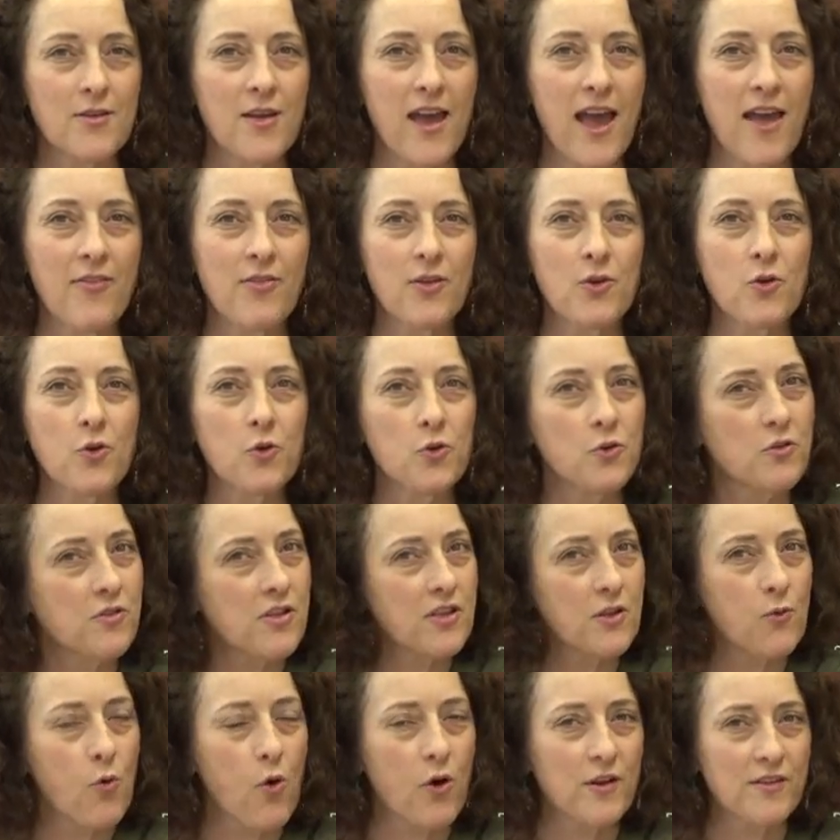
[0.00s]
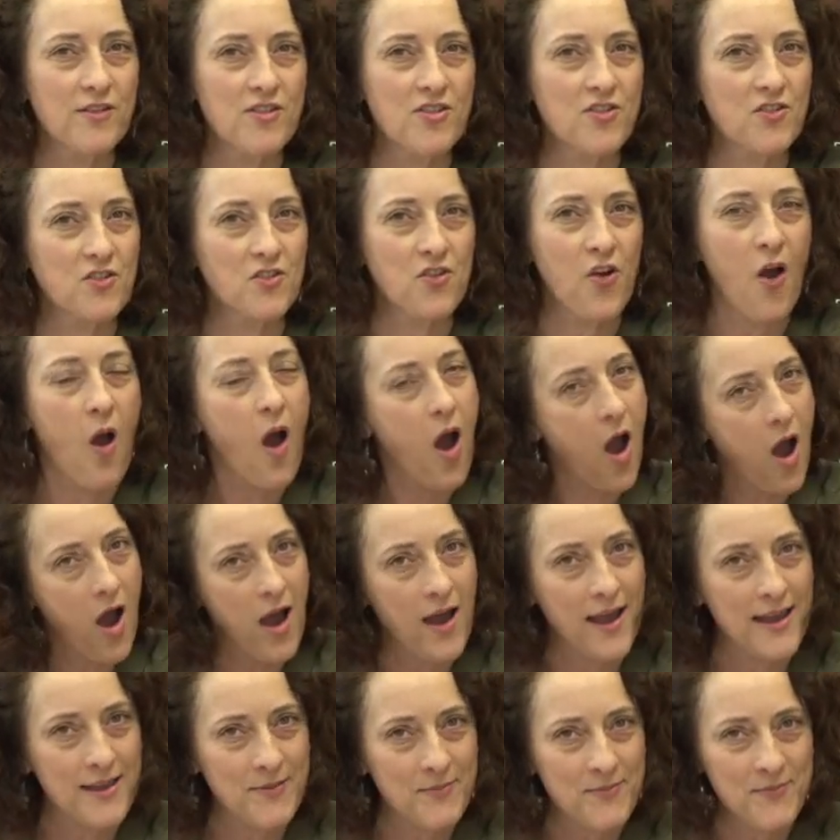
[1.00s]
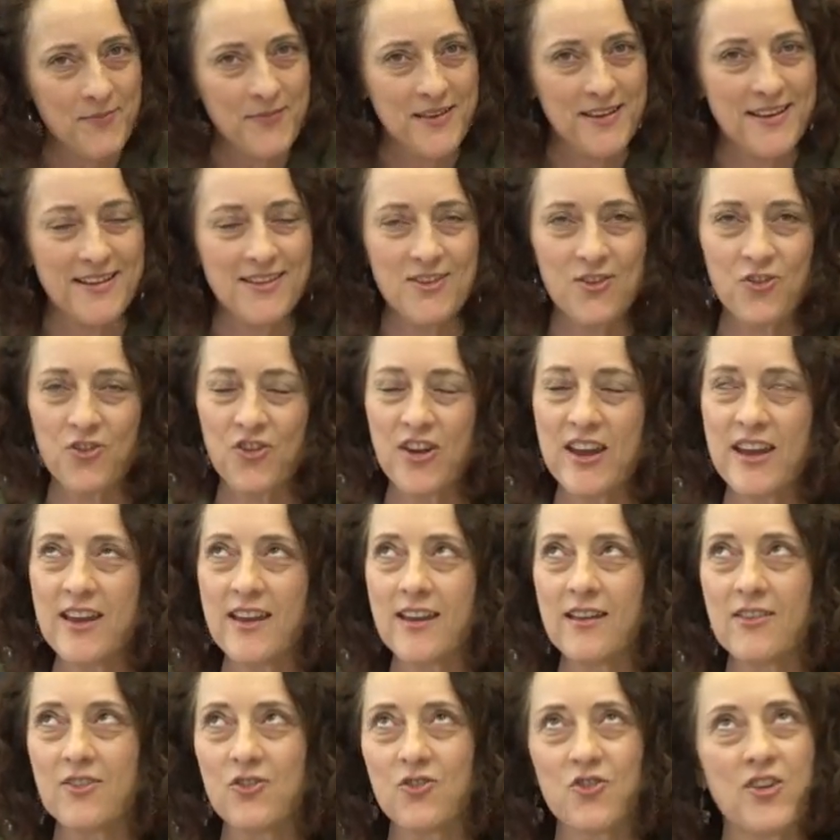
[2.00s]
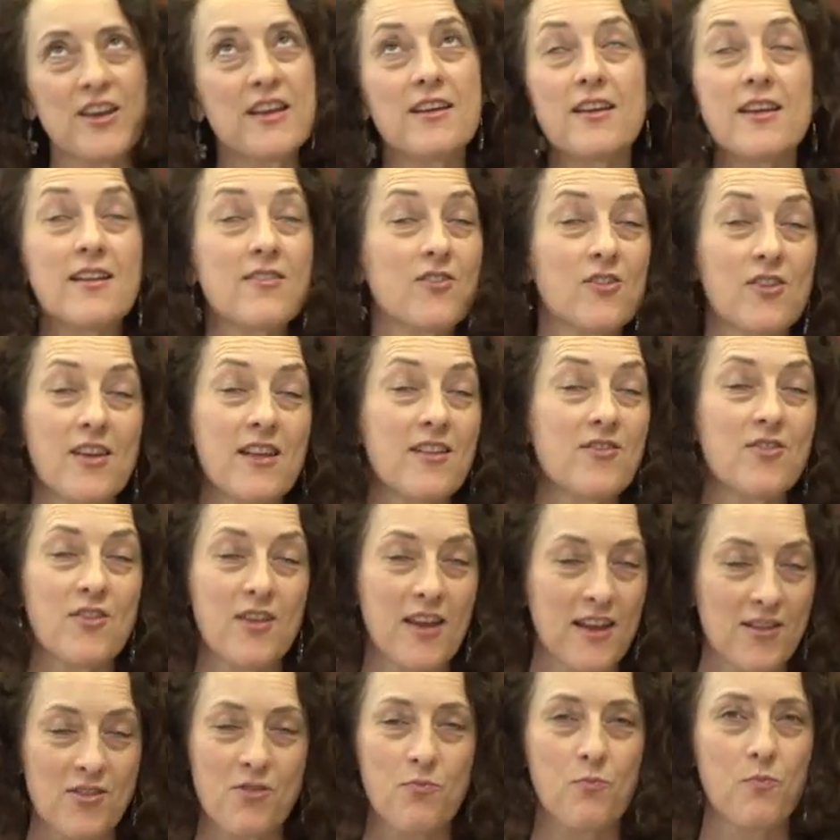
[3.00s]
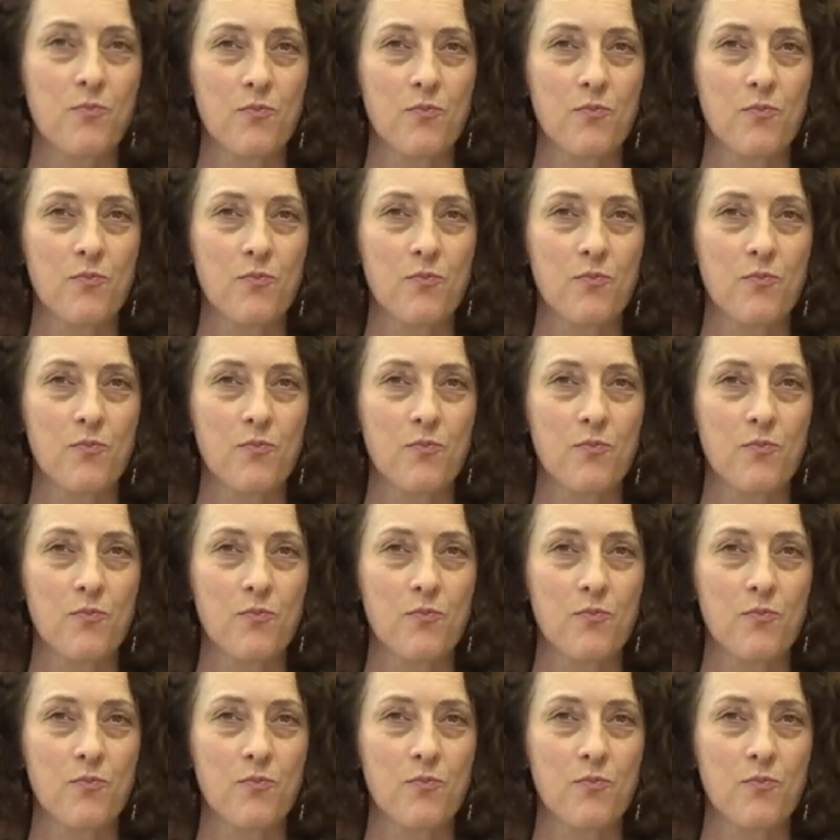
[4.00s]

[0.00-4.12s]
And the Goon Squad is time, and it's